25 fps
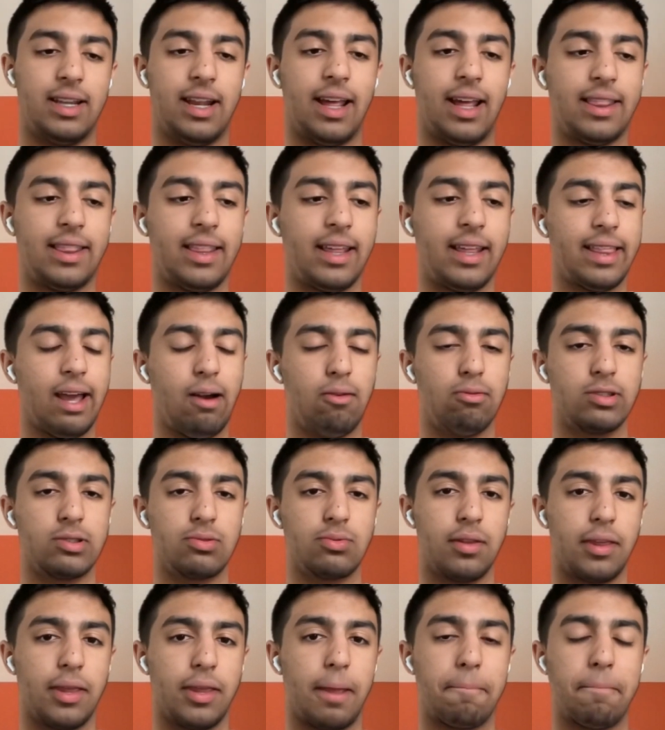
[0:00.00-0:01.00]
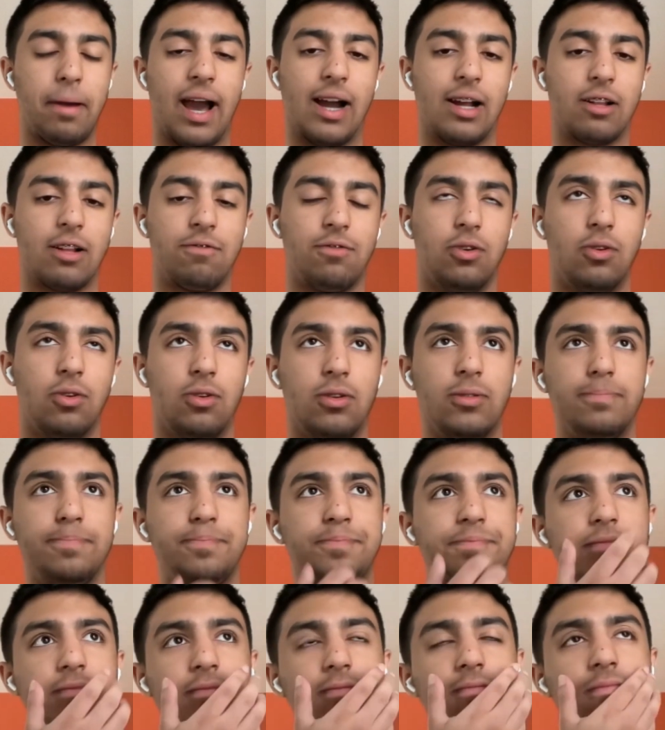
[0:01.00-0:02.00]
And I that was really impactful
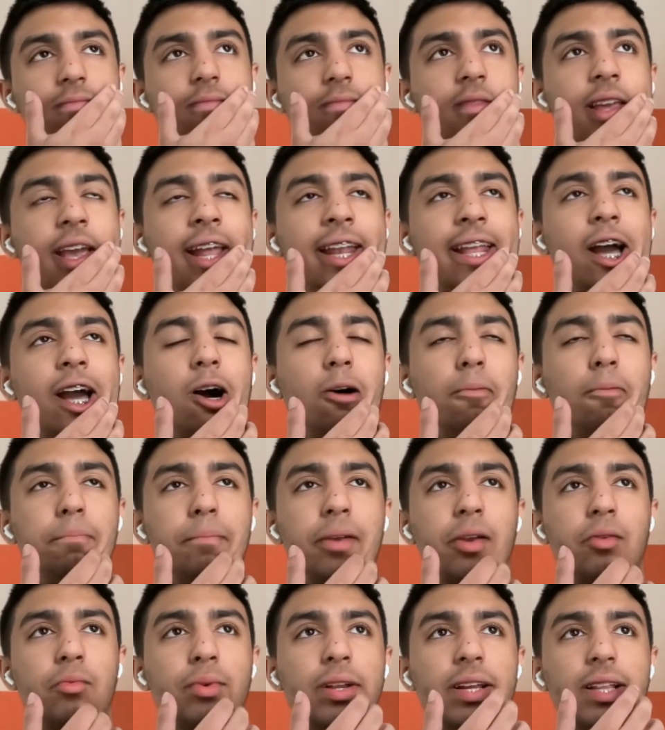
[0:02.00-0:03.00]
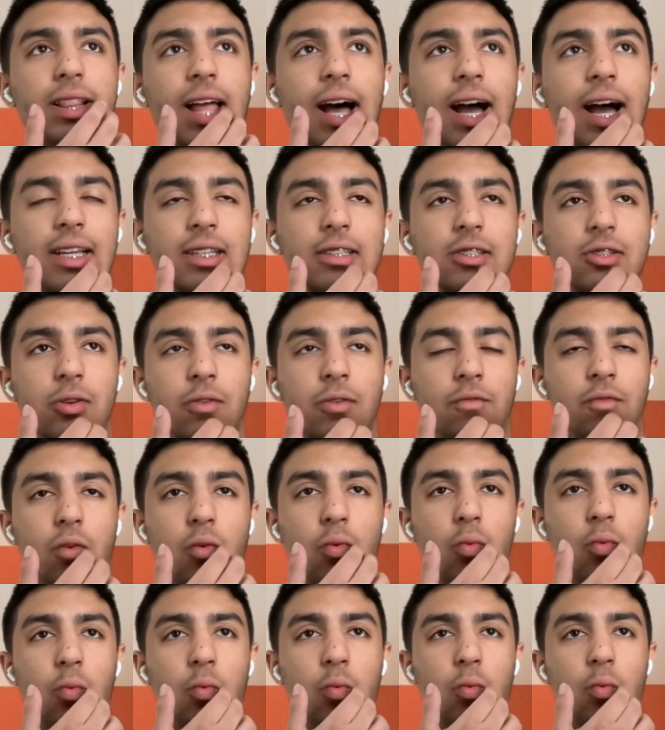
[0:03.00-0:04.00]
and helped me realize sort of
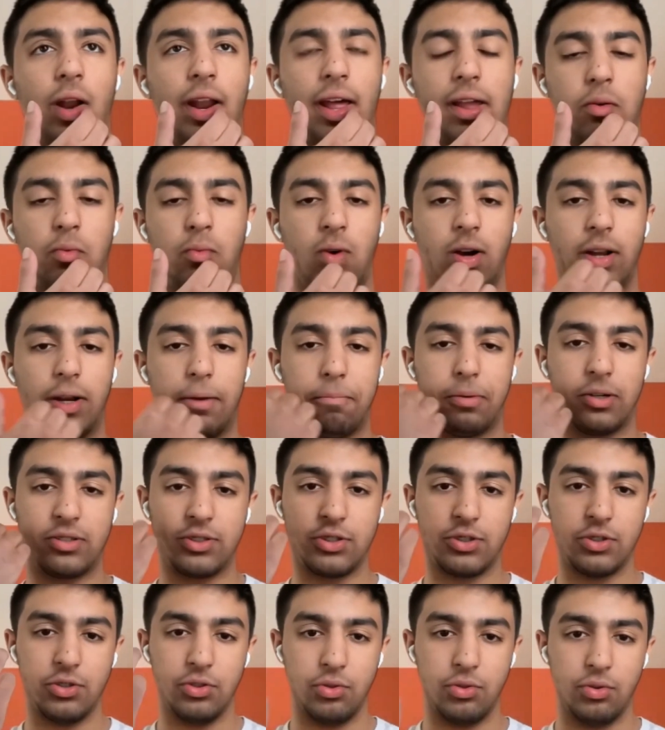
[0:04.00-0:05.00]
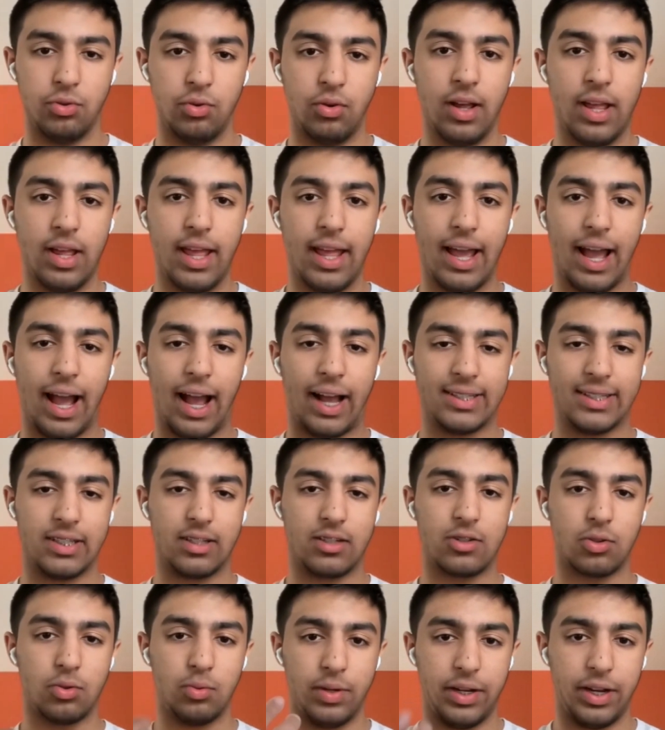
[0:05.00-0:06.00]
what I want to pursue as a
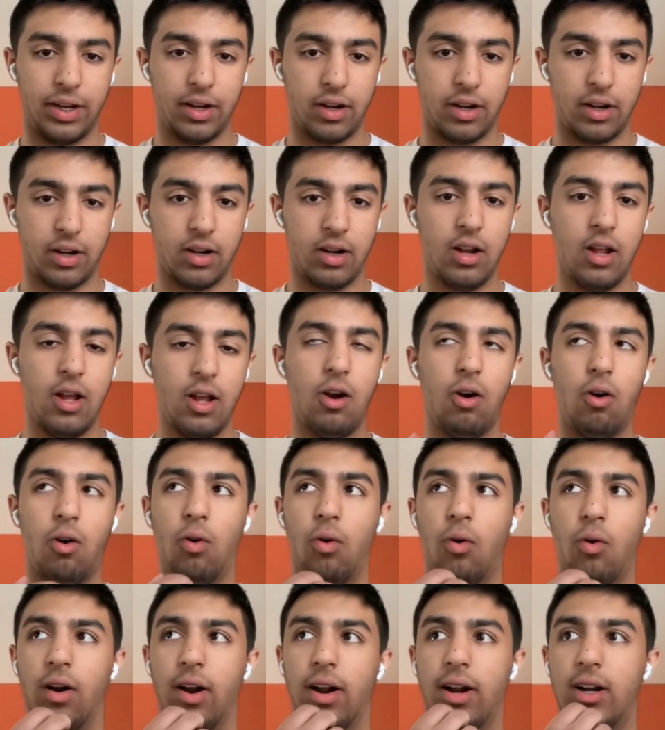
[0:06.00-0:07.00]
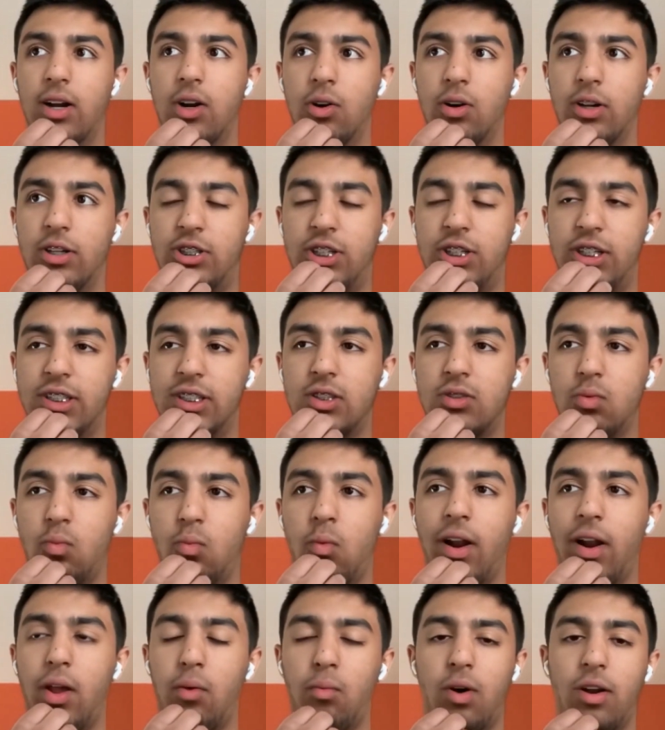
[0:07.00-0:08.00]
career or just
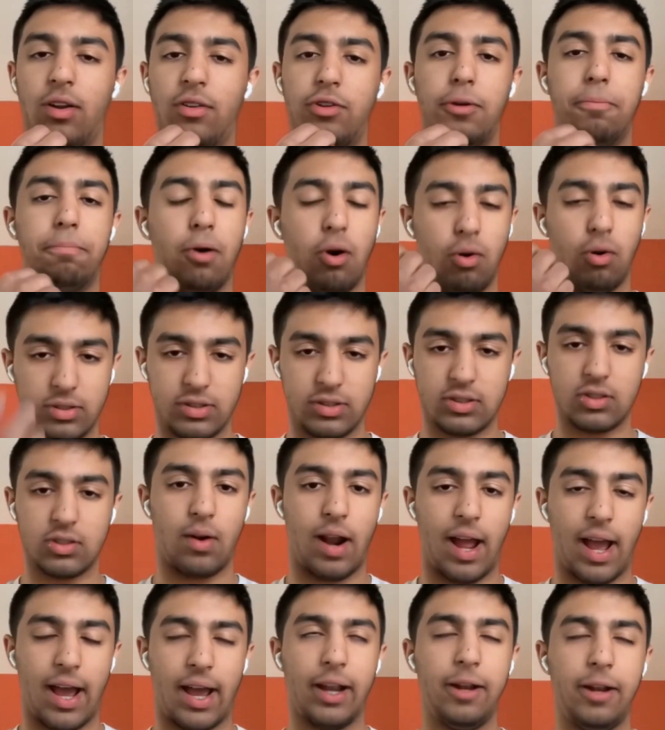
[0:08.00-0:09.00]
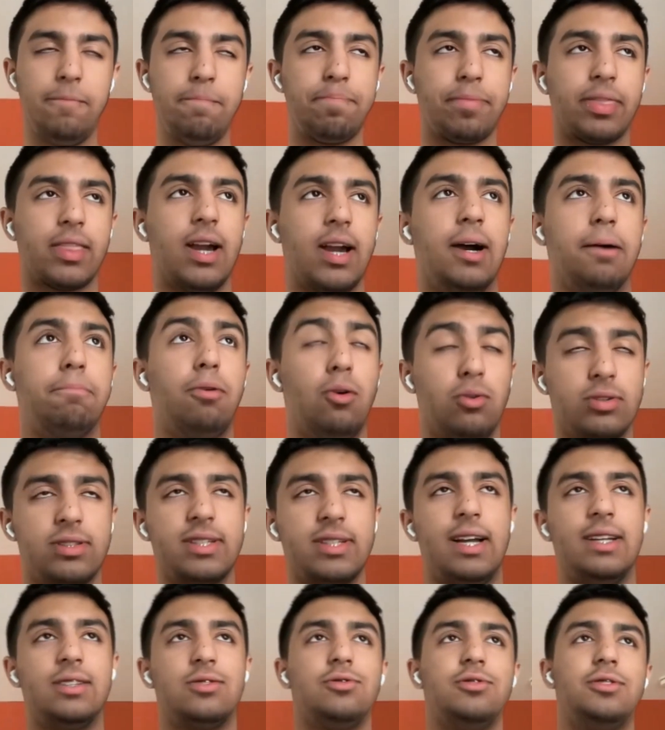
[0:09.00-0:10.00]
what I want to do post grad,
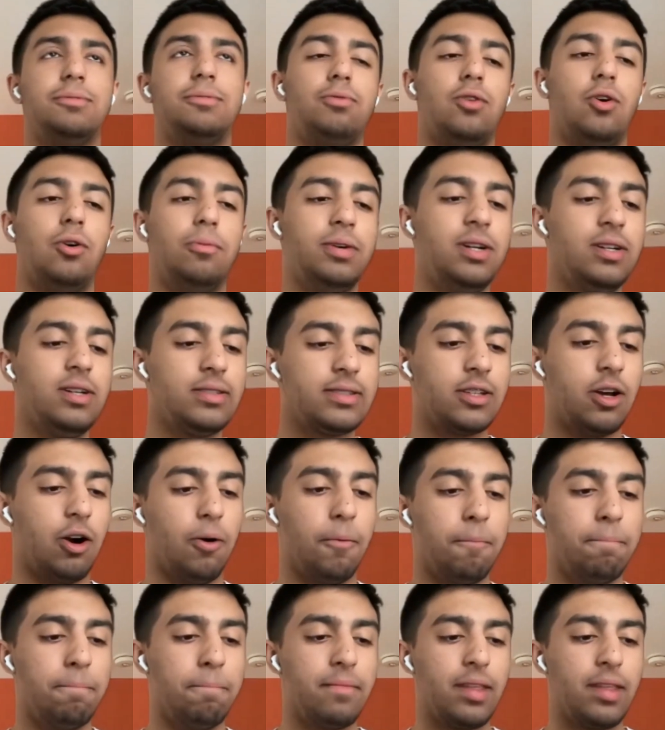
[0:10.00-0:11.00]
post high school diploma. So